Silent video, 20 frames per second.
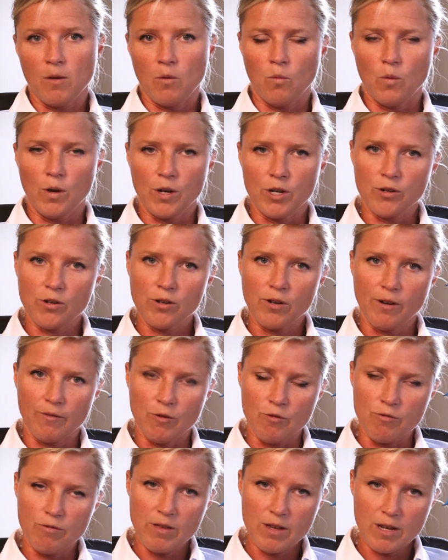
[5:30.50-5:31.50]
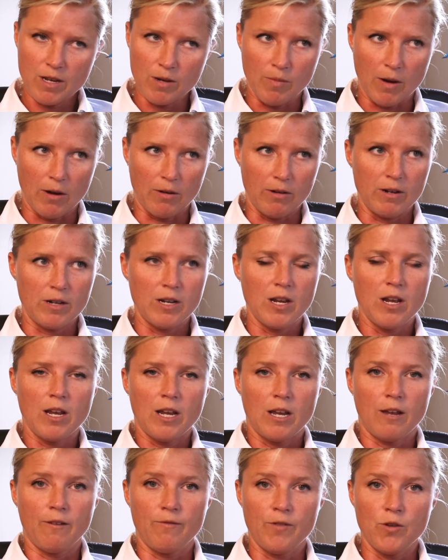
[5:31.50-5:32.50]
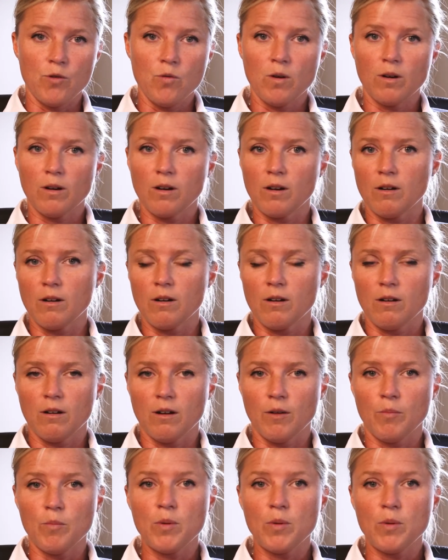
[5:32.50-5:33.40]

If you think about it, if you are a